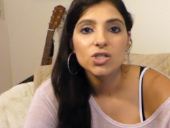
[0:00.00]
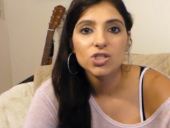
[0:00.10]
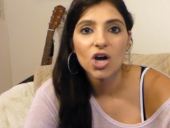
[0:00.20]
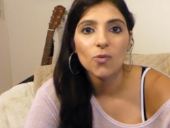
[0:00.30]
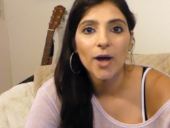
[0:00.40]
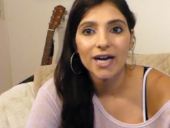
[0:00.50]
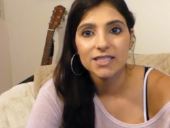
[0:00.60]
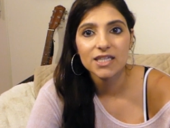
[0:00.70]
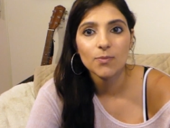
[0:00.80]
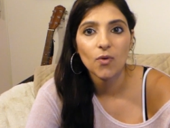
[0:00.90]
So, back
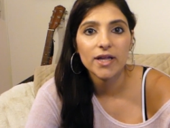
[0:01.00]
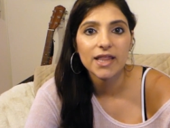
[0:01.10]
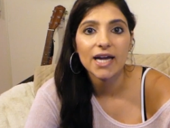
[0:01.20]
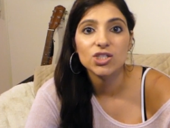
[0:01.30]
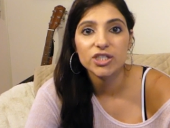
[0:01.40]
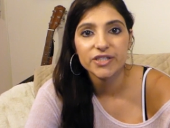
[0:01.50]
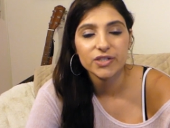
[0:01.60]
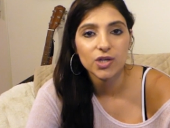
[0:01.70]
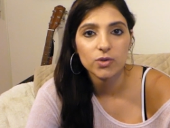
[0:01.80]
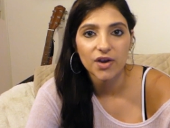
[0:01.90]
to the point that
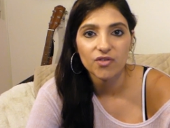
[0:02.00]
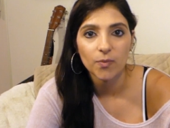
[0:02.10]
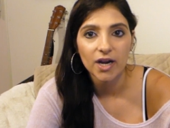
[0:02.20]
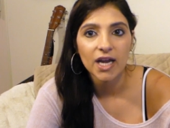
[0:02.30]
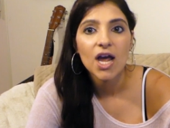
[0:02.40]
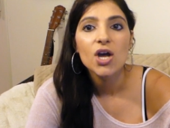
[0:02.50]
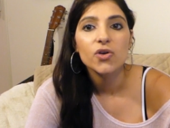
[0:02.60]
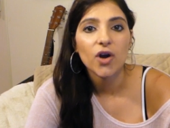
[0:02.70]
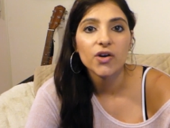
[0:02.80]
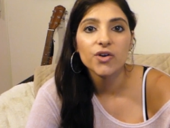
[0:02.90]
Jesus knows everybody.
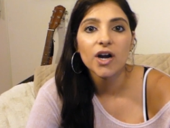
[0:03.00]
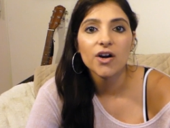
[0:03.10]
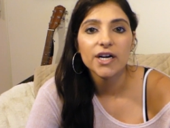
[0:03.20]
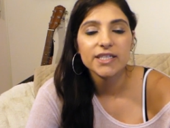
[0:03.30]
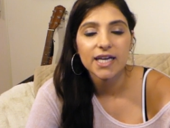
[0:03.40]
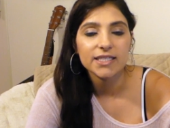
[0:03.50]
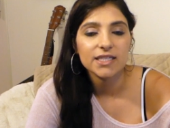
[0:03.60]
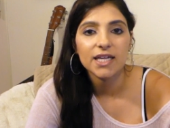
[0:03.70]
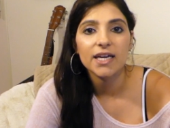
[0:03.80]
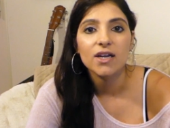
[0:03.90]
Gregory already says
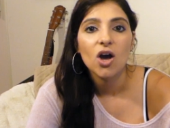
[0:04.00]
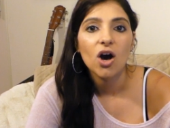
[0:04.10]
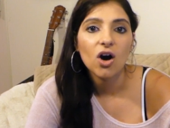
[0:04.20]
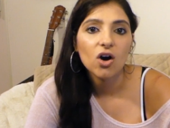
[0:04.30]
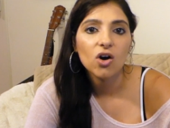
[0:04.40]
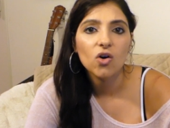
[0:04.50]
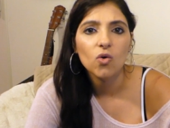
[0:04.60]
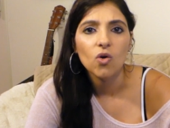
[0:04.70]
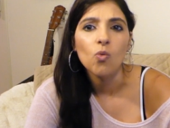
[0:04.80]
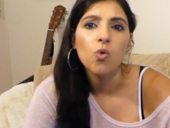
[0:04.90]
it that
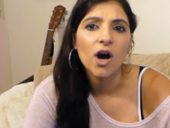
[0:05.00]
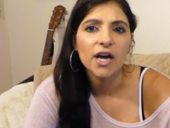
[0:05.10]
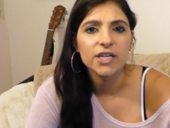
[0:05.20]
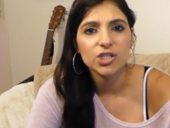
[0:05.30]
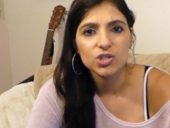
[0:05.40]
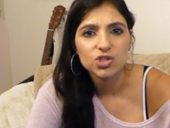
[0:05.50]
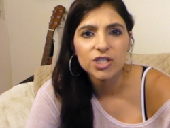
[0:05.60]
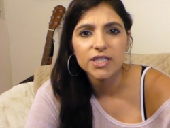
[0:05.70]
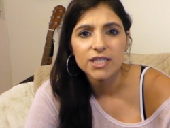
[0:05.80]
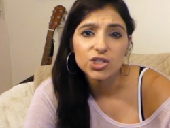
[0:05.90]
oh, what?
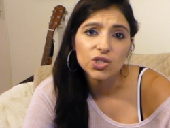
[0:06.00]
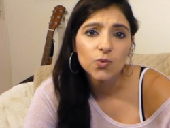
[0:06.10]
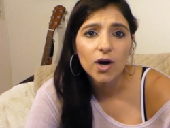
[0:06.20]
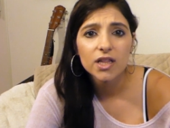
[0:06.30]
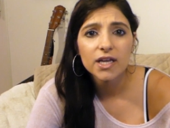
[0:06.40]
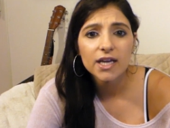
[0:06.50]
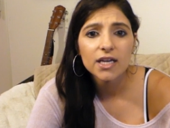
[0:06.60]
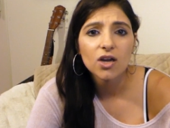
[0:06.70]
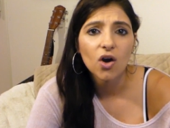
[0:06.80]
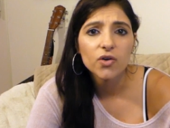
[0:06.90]
Jesus, you want to
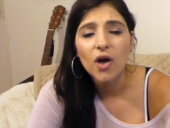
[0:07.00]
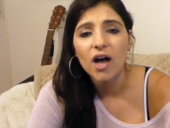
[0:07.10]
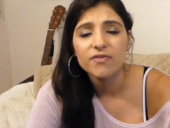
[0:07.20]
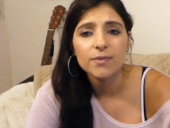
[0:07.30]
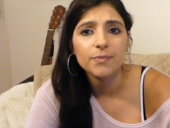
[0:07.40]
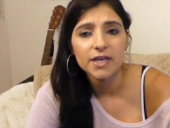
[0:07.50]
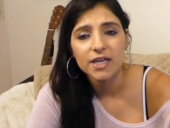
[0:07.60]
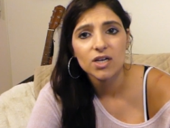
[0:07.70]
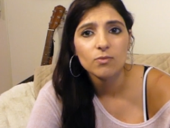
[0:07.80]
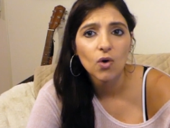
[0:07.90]
lead? Oh, you'll have to be
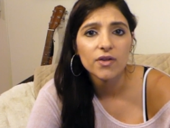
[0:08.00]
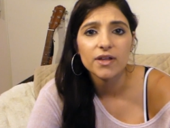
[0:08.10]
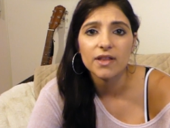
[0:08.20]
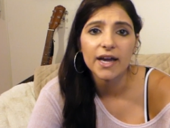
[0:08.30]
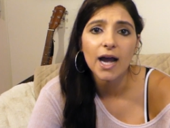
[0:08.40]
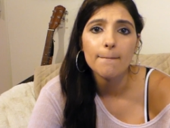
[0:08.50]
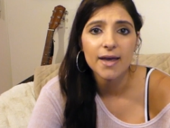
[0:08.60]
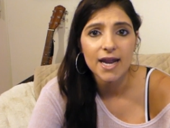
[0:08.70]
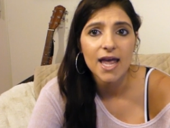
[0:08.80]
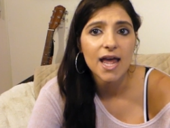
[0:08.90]
here more than like a
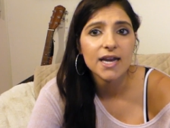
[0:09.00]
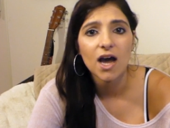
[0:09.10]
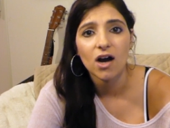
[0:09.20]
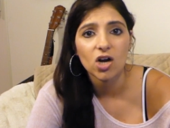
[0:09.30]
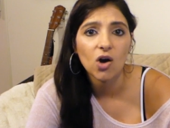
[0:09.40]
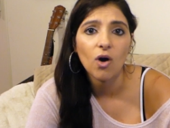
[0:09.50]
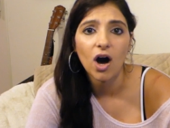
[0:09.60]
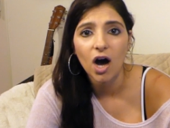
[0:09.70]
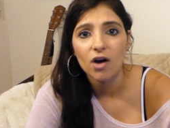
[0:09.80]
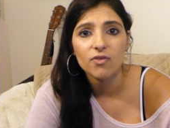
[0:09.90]
minute and not go
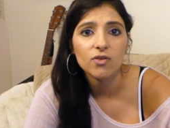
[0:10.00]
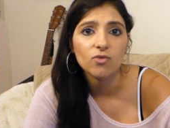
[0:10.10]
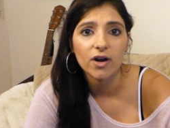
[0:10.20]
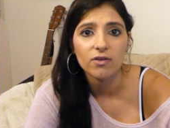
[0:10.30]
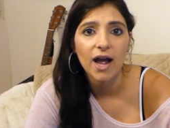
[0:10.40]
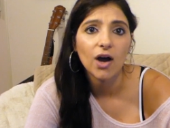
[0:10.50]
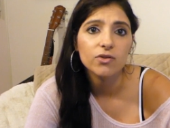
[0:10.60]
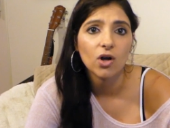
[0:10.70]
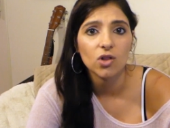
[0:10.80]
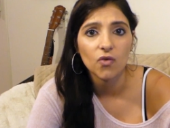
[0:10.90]
off and run
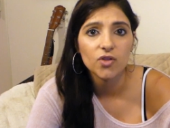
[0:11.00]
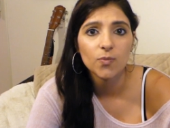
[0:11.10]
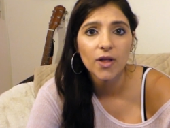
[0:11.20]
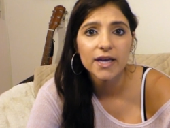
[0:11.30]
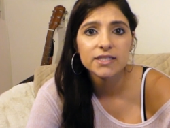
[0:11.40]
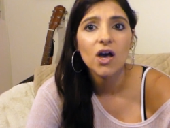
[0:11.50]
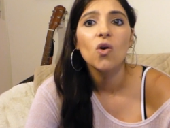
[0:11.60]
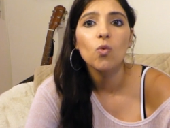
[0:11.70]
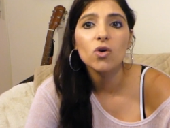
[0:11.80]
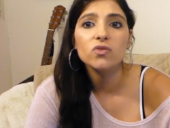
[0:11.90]
around all over the place.
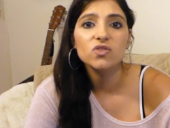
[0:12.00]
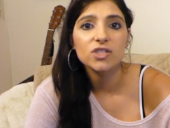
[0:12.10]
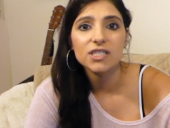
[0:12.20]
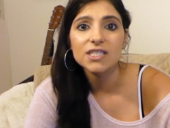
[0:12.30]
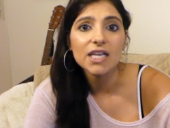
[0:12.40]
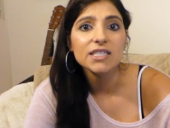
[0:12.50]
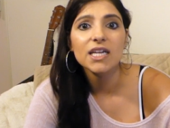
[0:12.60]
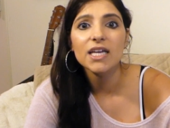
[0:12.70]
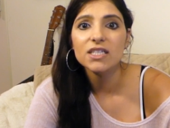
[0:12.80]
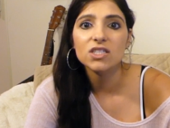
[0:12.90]
Well, Jesus is
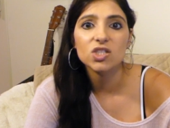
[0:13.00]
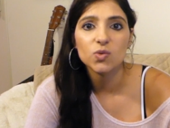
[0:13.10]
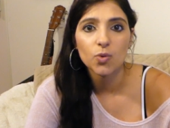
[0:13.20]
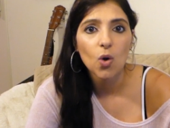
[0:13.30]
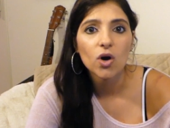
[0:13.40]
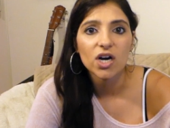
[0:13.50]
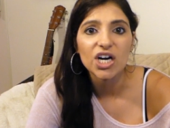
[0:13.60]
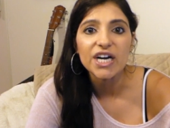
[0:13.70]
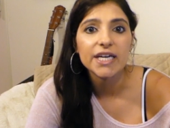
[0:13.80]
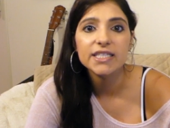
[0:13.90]
an
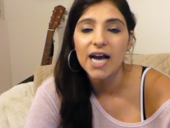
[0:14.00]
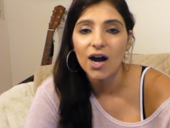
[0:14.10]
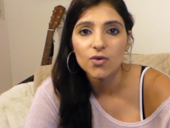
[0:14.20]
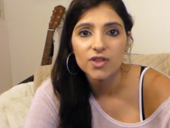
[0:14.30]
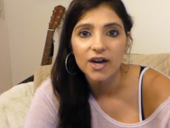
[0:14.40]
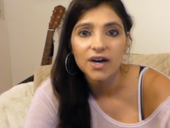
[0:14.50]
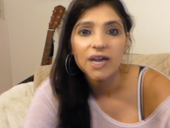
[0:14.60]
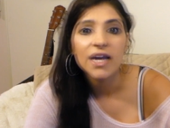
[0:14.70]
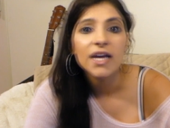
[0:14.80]
explorer, he's out there.